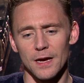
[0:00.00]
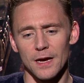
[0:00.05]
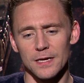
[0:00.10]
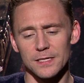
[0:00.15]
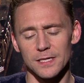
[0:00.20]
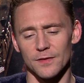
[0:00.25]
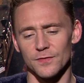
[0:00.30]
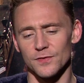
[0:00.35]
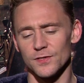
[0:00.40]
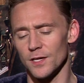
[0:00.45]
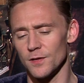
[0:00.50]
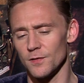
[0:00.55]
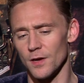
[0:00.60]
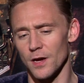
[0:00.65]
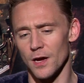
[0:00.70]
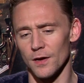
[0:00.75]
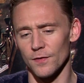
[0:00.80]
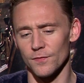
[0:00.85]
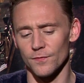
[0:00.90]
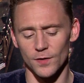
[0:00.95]
as I've said
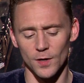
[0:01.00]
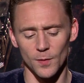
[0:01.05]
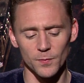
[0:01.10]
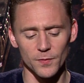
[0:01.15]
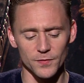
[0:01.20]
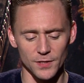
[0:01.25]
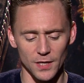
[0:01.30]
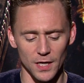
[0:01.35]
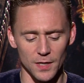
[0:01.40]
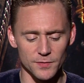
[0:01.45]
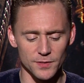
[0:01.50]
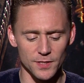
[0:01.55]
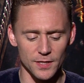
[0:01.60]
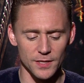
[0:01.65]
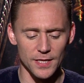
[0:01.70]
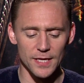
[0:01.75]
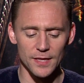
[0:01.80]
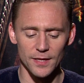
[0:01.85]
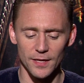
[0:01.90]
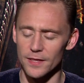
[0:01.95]
a couple of times, the
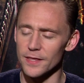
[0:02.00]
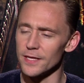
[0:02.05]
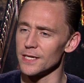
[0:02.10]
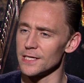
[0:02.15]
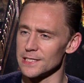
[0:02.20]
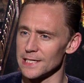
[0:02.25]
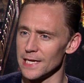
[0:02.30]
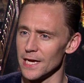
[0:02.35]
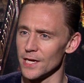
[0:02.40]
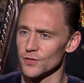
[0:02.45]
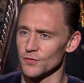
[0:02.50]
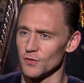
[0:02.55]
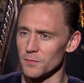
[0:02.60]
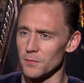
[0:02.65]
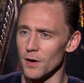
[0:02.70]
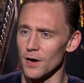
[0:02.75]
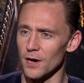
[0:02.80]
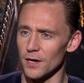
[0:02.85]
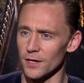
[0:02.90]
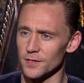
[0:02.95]
thing that I think is less
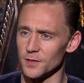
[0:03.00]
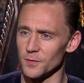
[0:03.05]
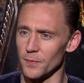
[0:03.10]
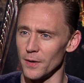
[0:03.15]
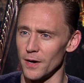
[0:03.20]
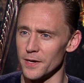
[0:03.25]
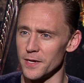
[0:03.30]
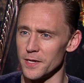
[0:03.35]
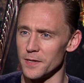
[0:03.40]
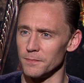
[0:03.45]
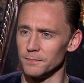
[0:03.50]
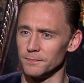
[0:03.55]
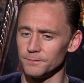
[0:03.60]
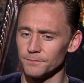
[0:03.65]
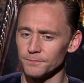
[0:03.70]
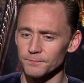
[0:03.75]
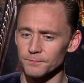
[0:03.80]
remarked about him